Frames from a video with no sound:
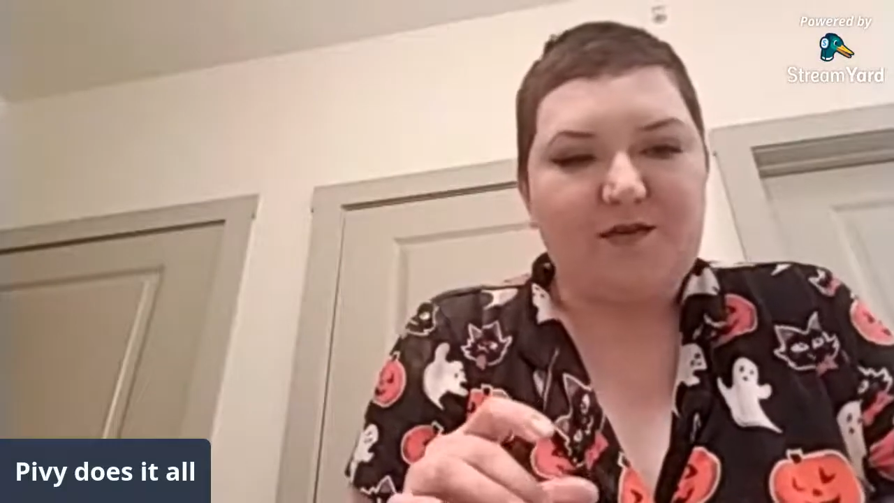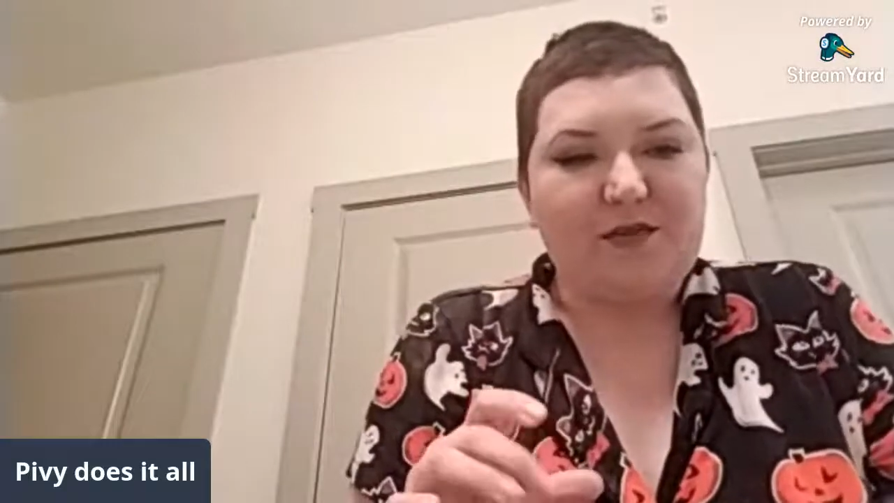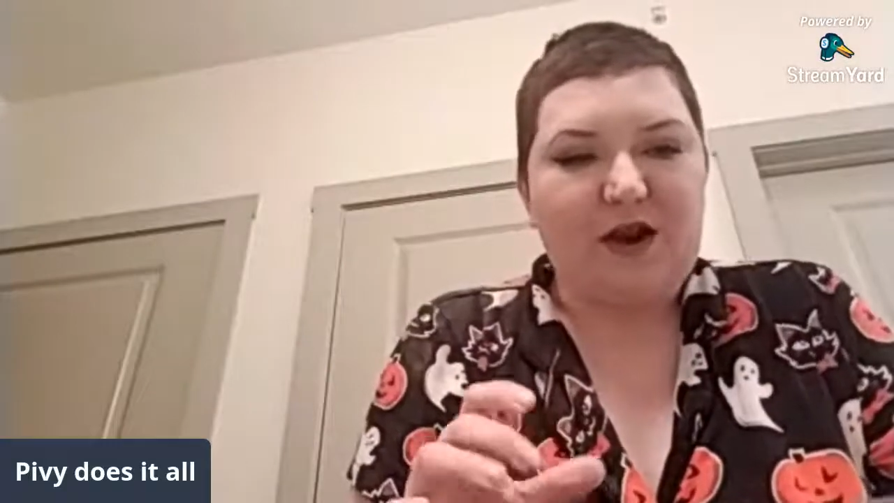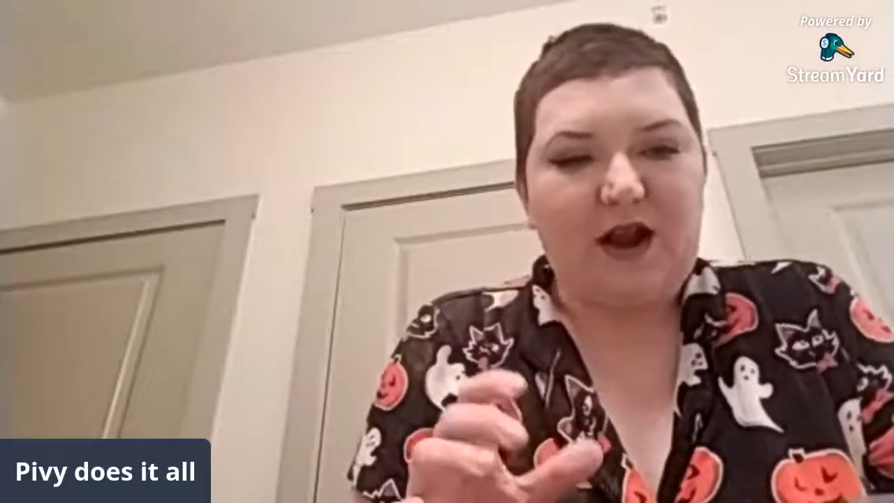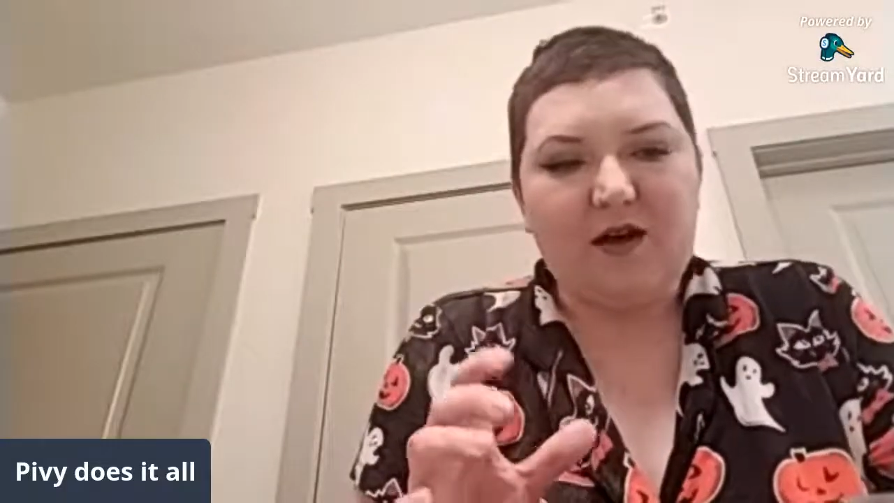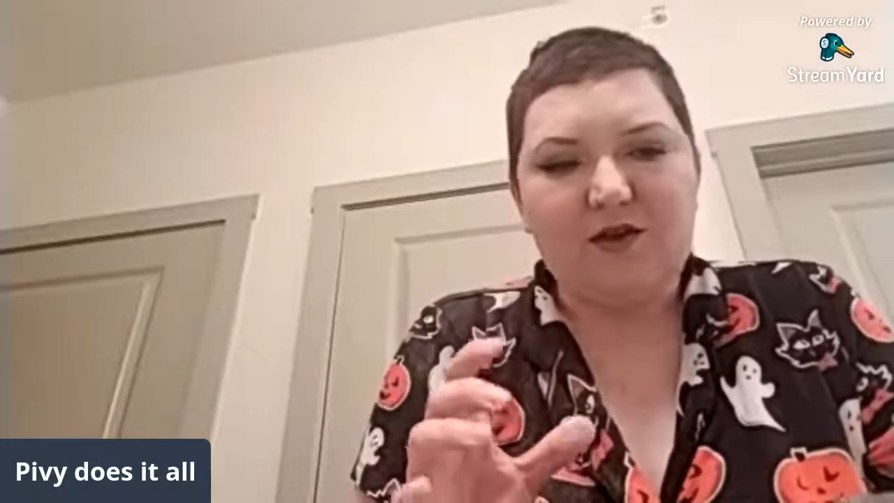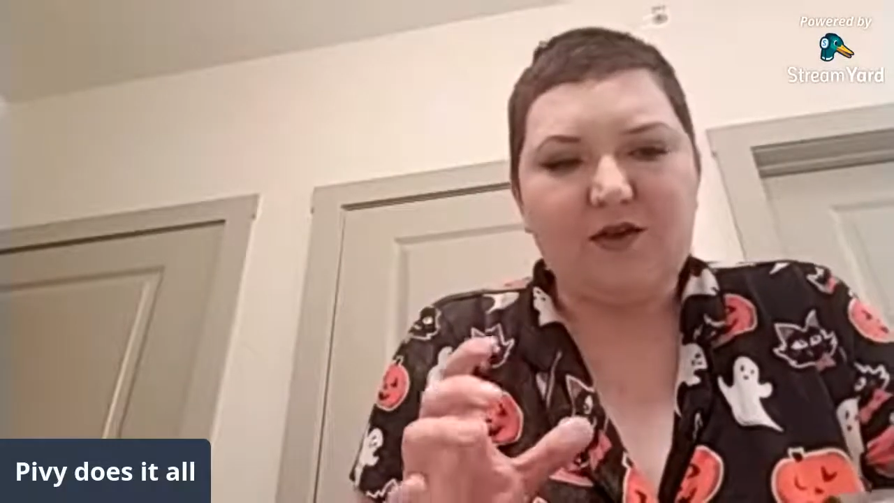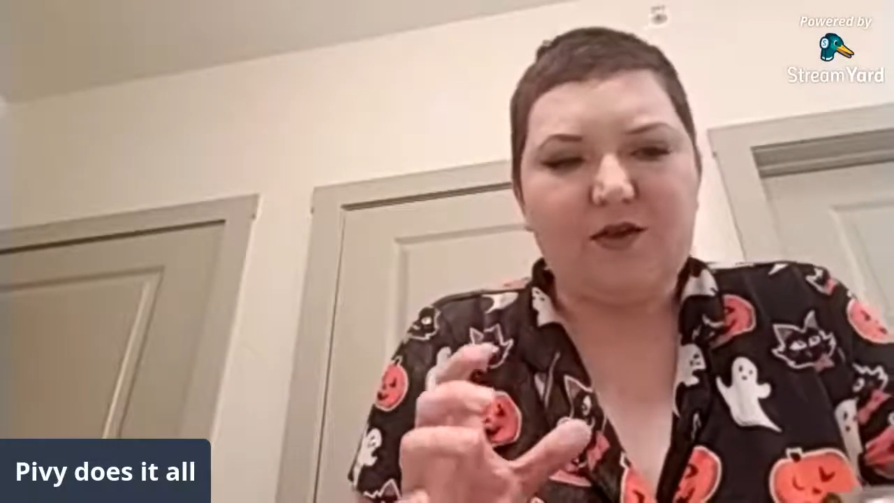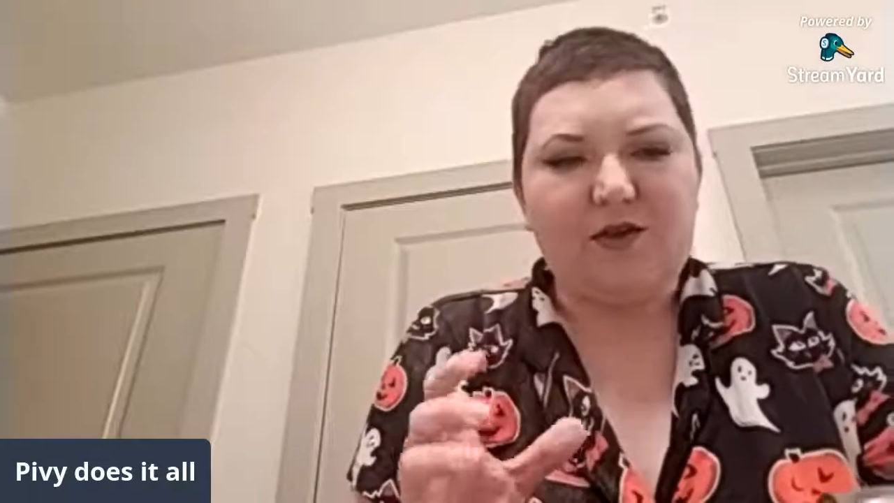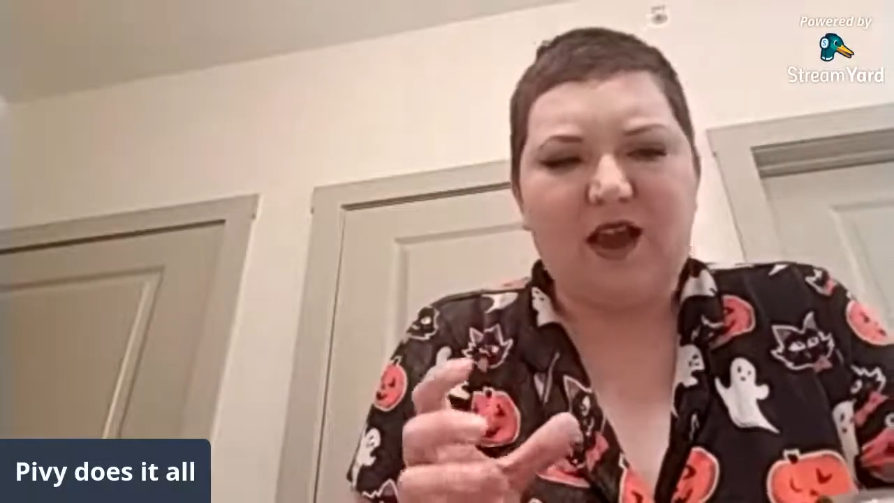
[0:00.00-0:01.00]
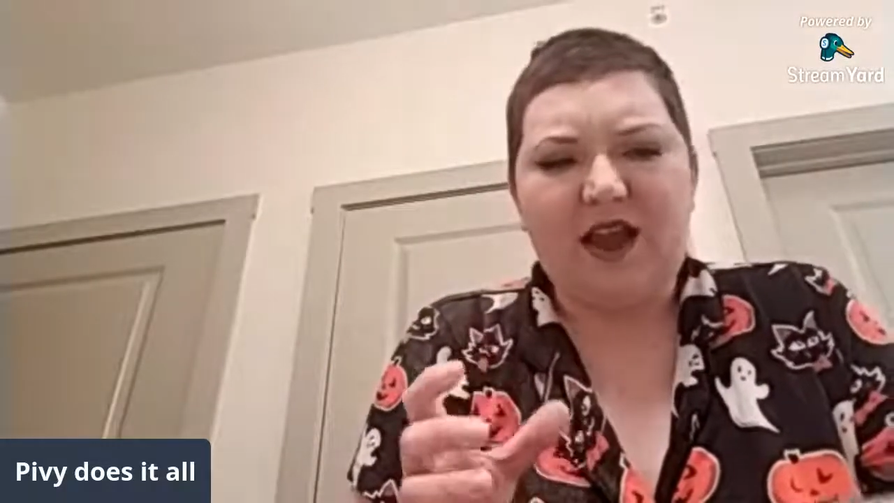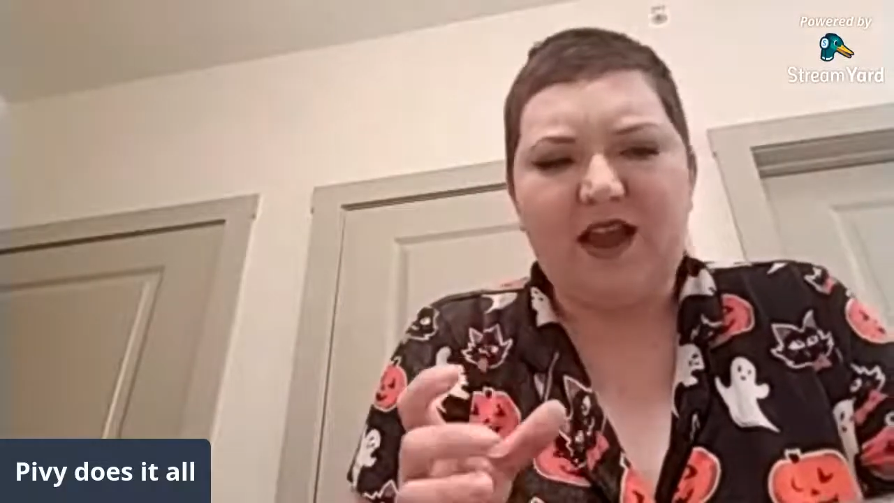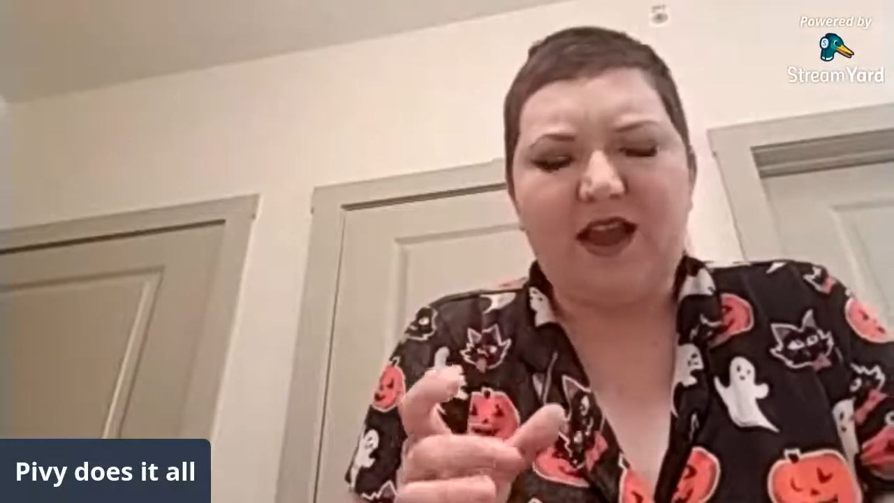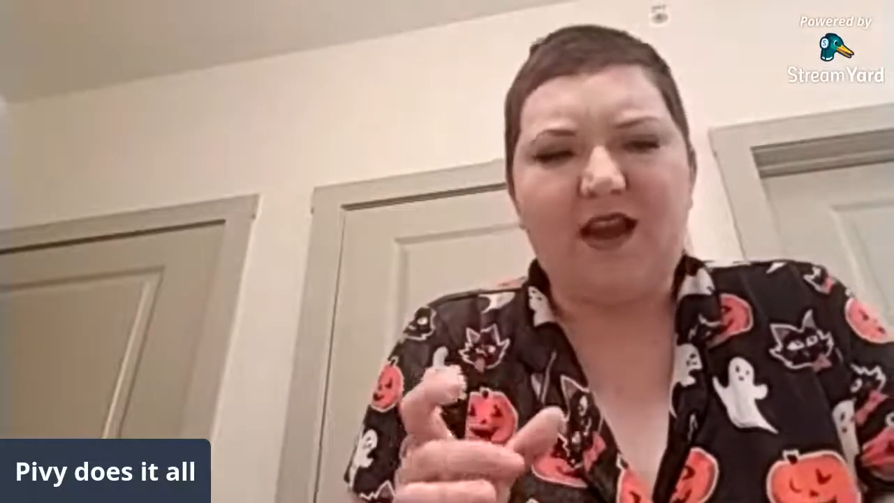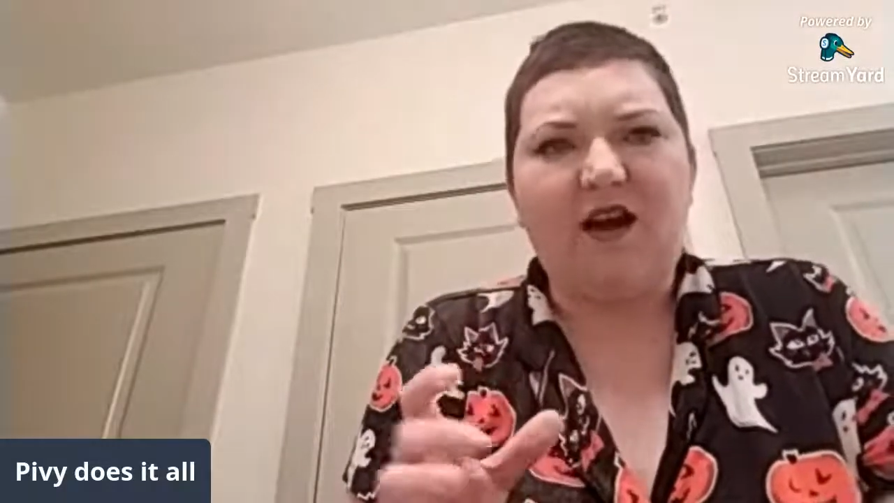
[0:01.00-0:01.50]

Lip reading: brown, gray,